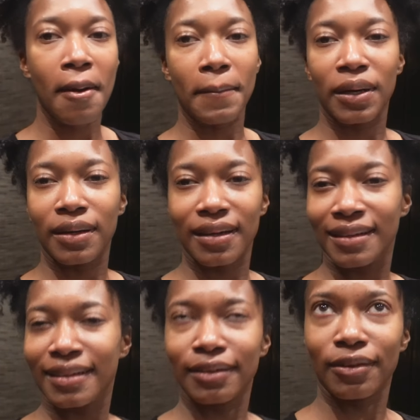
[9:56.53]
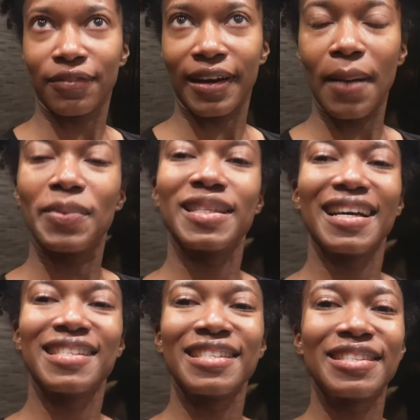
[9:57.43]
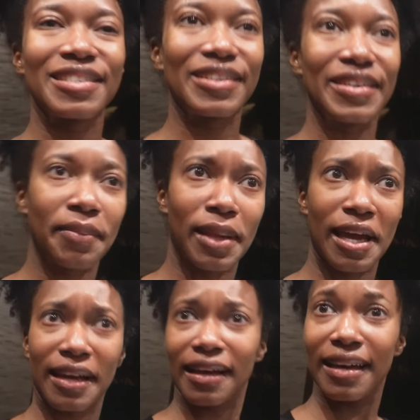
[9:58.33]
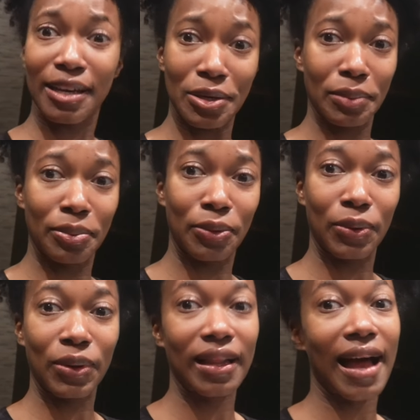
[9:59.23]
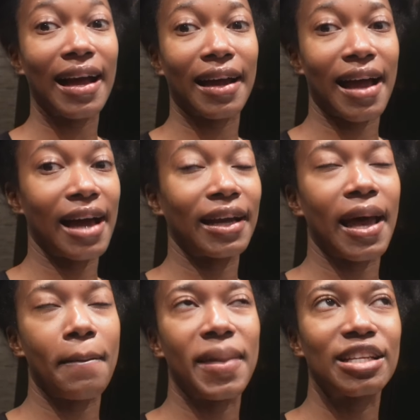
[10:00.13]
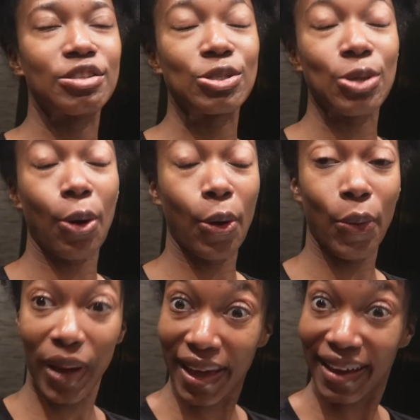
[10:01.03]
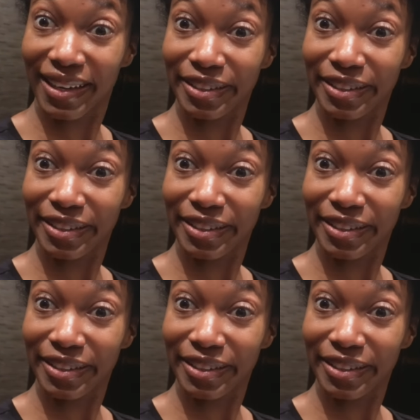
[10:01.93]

but it didn't look very appetizing. So I'm like, indoor pool, I got out of that bed so quick.